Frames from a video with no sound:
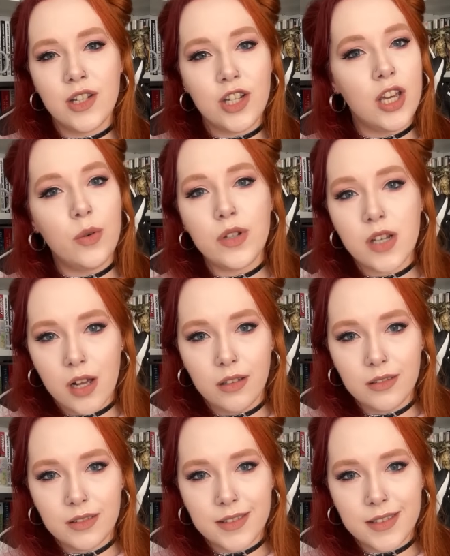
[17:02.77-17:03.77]
two
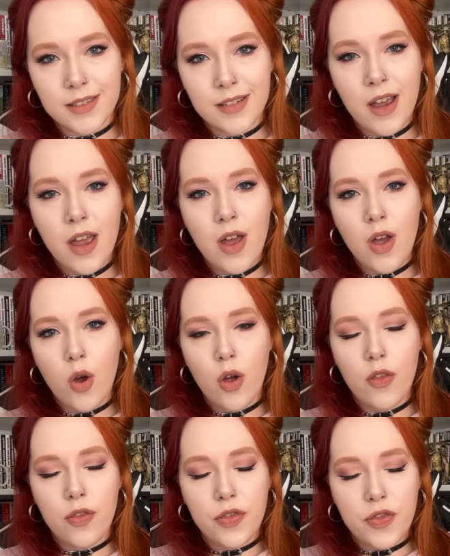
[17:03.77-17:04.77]
adults,
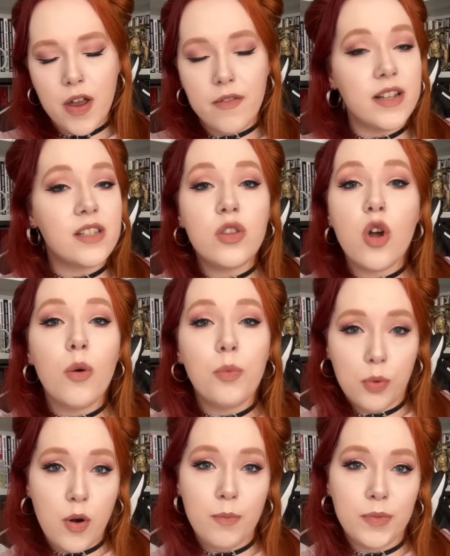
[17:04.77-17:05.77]
there is no
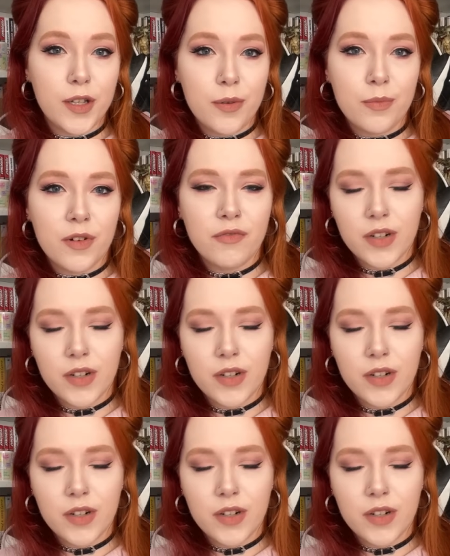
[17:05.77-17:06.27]
problem,